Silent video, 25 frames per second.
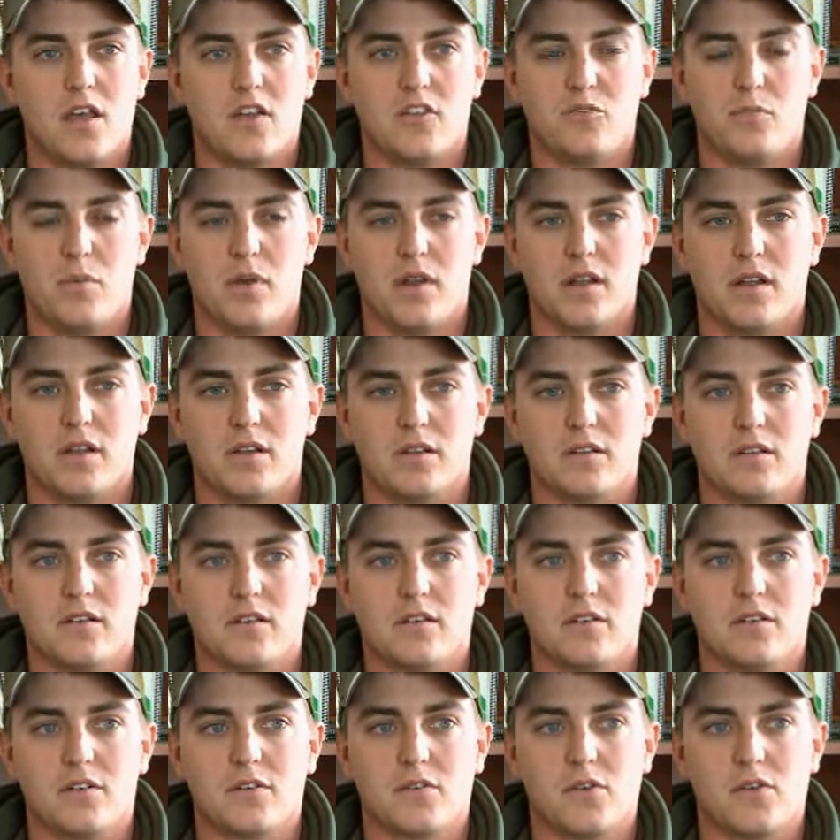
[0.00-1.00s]
It's been
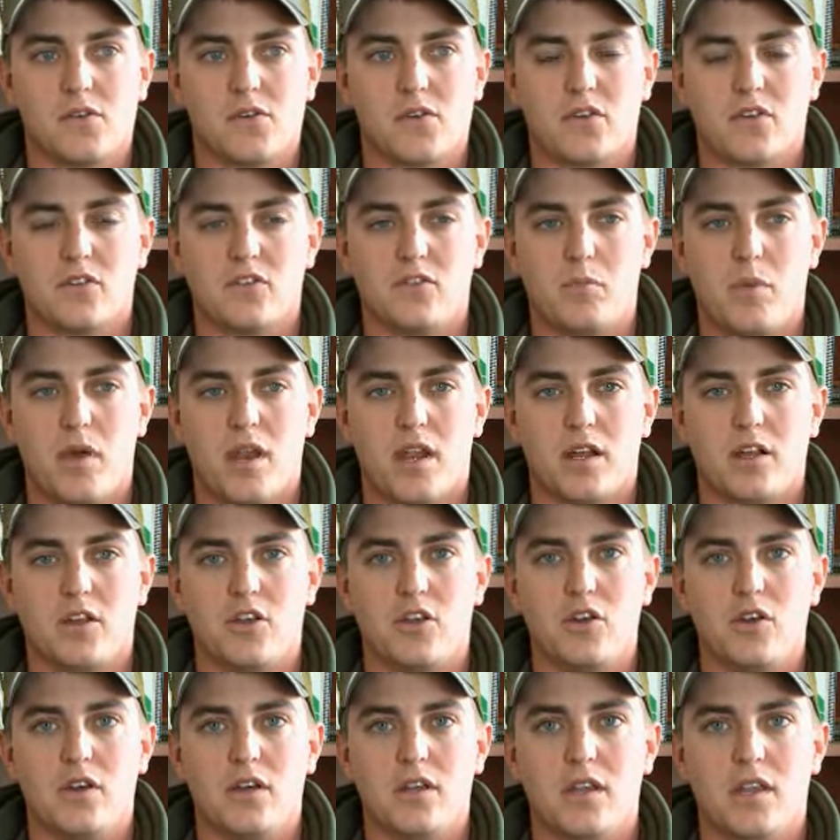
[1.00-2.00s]
a
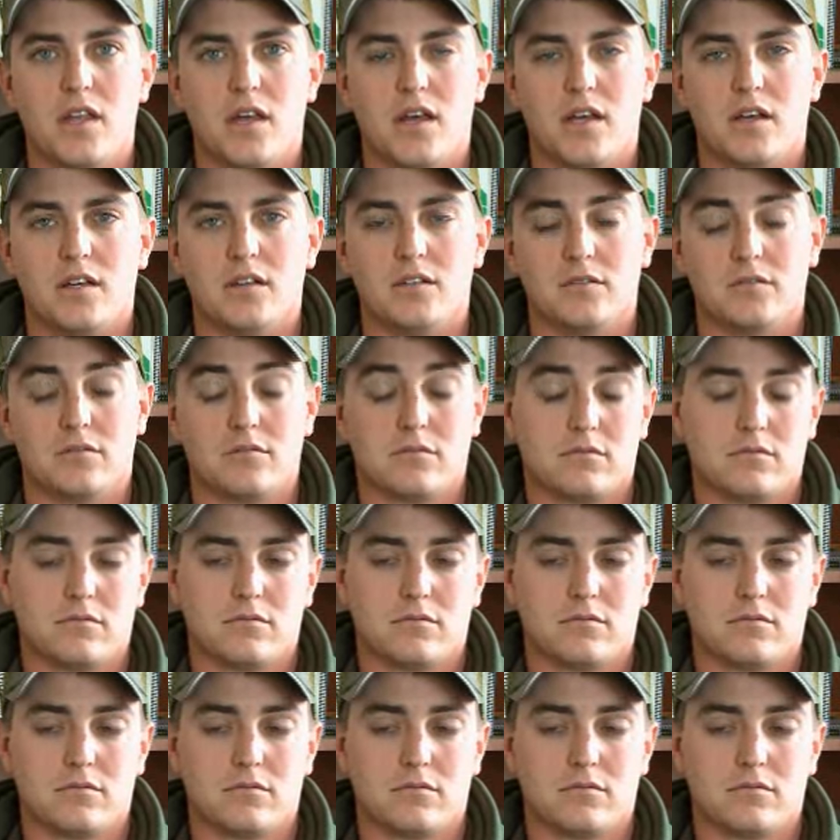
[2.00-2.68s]
good, well,